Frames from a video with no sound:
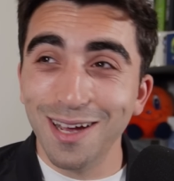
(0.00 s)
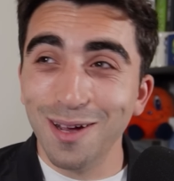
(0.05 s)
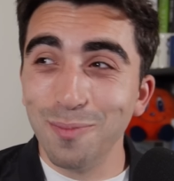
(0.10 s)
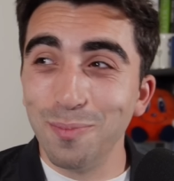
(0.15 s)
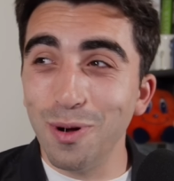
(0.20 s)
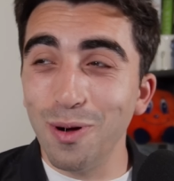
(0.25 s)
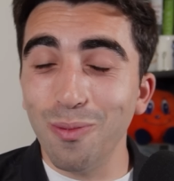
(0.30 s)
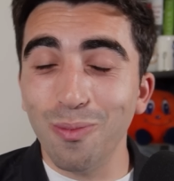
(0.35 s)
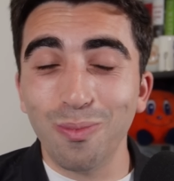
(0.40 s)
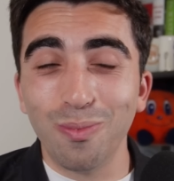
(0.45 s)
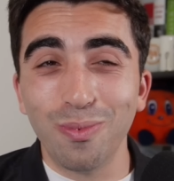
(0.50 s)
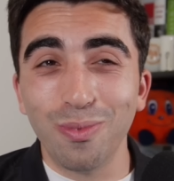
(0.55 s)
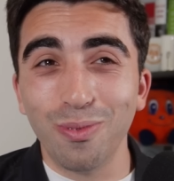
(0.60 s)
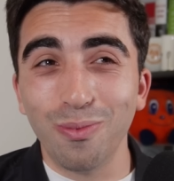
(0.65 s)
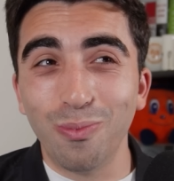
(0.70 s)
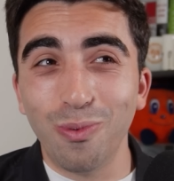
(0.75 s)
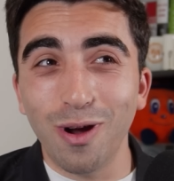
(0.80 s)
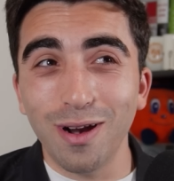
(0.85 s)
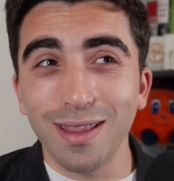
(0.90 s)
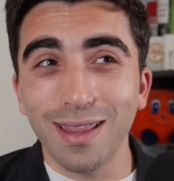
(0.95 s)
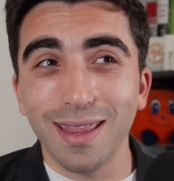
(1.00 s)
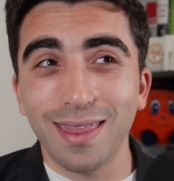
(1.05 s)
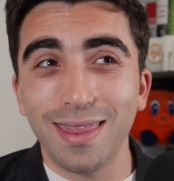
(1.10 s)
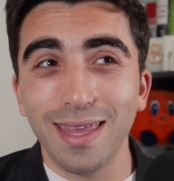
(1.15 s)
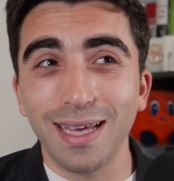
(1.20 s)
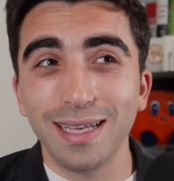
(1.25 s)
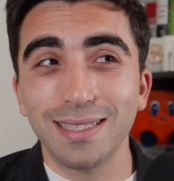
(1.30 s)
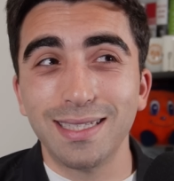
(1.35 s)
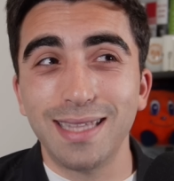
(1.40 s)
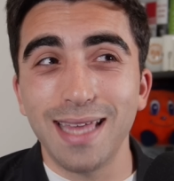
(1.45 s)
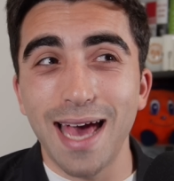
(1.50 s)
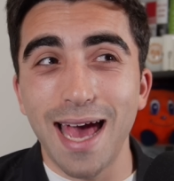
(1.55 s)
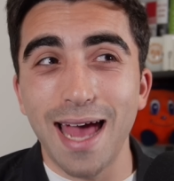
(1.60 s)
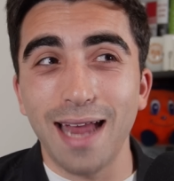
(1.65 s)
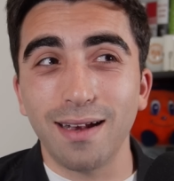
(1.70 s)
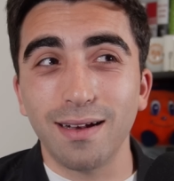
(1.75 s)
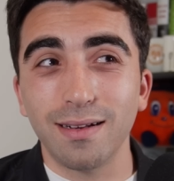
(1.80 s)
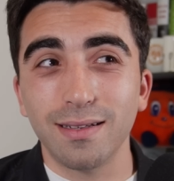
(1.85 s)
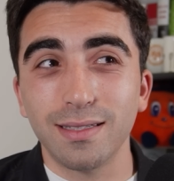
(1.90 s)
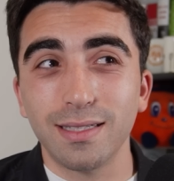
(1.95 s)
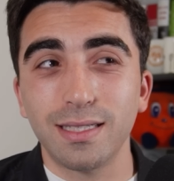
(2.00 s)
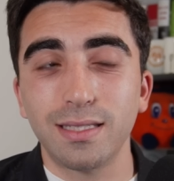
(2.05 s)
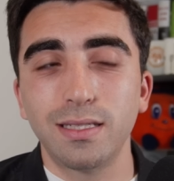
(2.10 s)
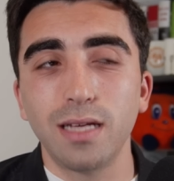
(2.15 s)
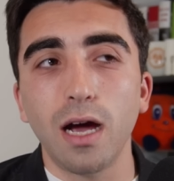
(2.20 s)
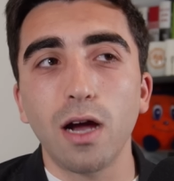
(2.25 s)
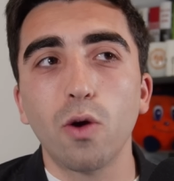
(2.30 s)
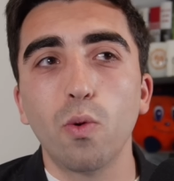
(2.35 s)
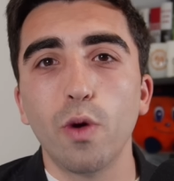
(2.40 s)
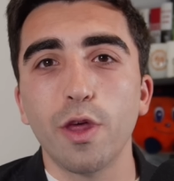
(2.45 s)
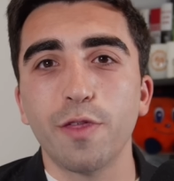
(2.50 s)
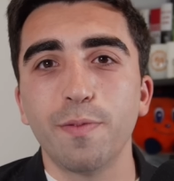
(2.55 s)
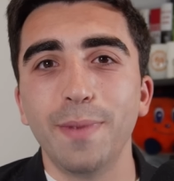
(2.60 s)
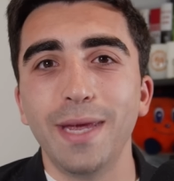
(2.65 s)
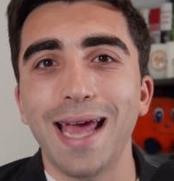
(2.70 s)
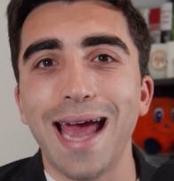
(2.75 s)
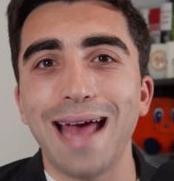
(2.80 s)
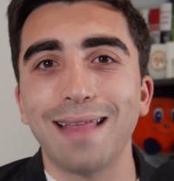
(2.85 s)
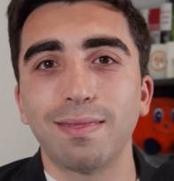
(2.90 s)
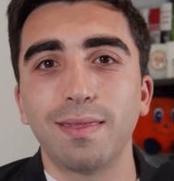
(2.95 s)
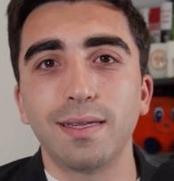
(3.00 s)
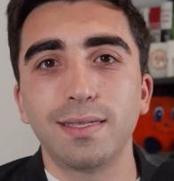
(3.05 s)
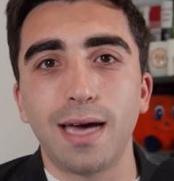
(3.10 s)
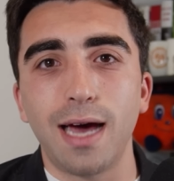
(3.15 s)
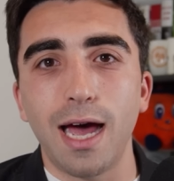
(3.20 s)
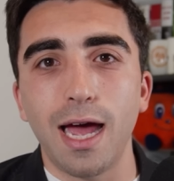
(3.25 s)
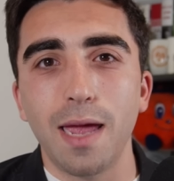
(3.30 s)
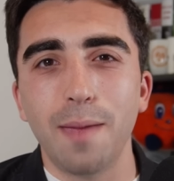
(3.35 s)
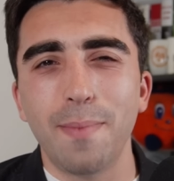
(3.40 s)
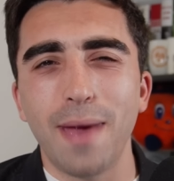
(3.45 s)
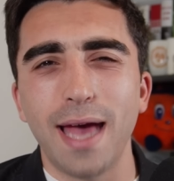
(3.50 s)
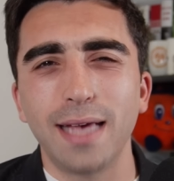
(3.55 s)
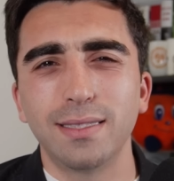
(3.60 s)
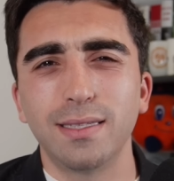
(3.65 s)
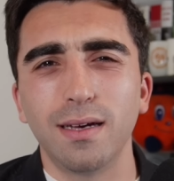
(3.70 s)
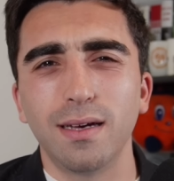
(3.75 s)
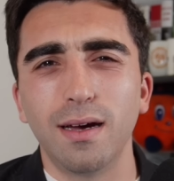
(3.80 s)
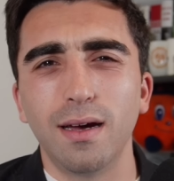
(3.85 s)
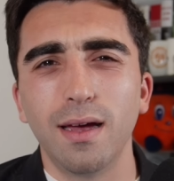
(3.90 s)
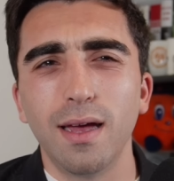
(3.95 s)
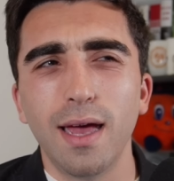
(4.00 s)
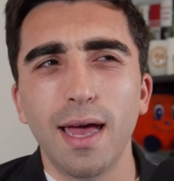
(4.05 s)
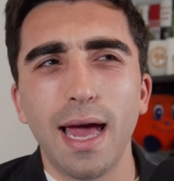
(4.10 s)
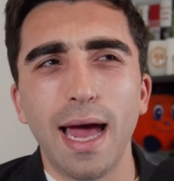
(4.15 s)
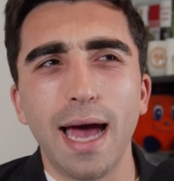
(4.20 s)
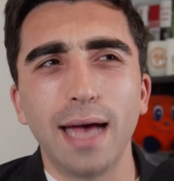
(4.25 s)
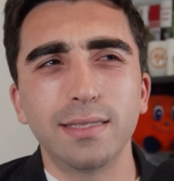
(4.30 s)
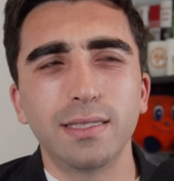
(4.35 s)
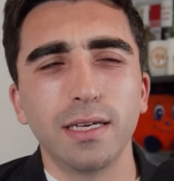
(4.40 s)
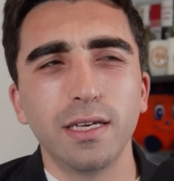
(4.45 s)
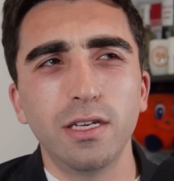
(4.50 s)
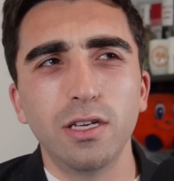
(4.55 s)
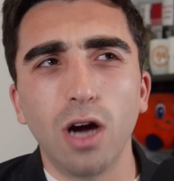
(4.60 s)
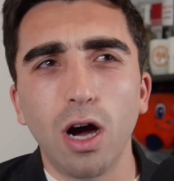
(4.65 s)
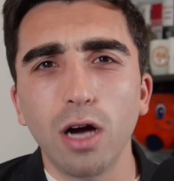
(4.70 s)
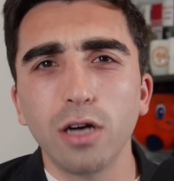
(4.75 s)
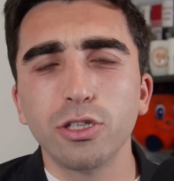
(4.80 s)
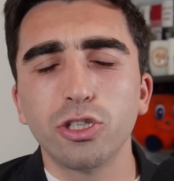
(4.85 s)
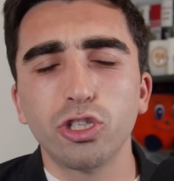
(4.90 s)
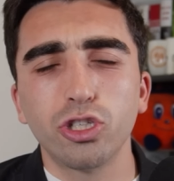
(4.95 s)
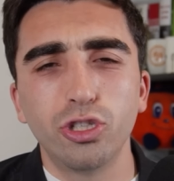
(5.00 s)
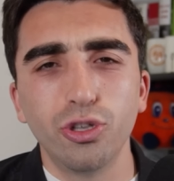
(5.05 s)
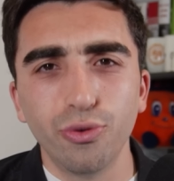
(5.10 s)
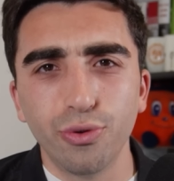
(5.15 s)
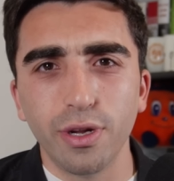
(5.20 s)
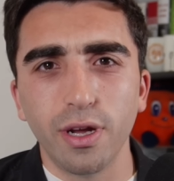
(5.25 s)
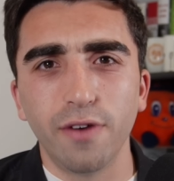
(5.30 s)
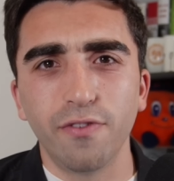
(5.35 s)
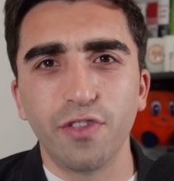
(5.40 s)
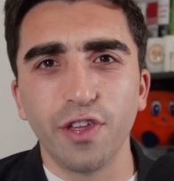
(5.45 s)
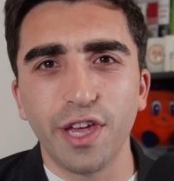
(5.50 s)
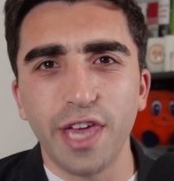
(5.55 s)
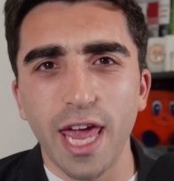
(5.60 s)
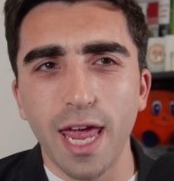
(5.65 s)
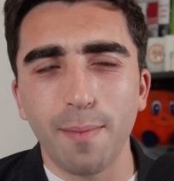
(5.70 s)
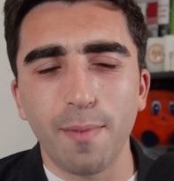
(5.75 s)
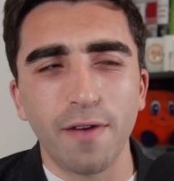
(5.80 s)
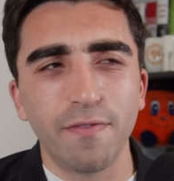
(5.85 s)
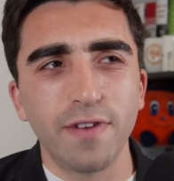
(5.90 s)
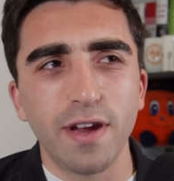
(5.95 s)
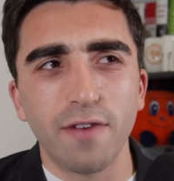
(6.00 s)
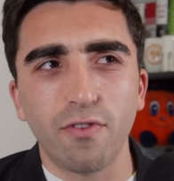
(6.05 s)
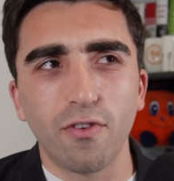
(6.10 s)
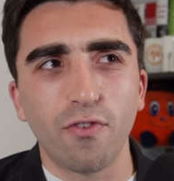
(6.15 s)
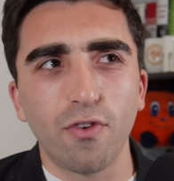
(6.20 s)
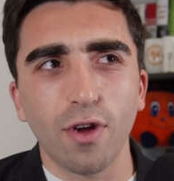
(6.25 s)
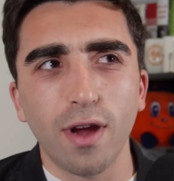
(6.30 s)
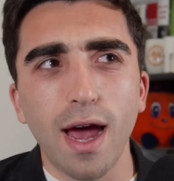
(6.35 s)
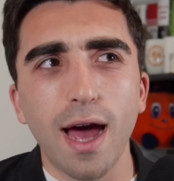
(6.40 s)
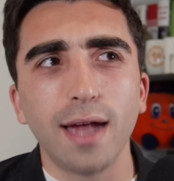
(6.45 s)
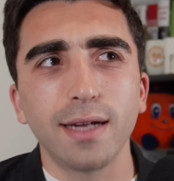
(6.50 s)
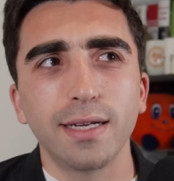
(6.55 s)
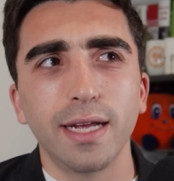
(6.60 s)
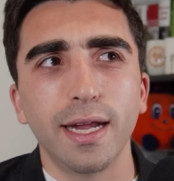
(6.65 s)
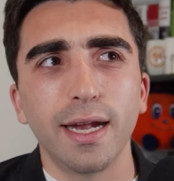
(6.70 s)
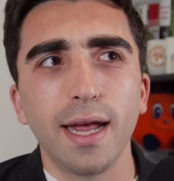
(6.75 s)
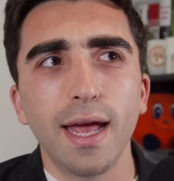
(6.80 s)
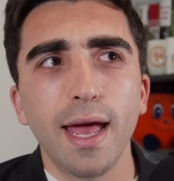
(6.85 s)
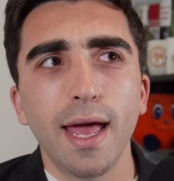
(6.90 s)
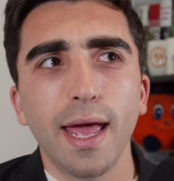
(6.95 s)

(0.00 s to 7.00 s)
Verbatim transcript: But one of the things that stuck with me at the time as a as a young student of the game, I've never forgotten it,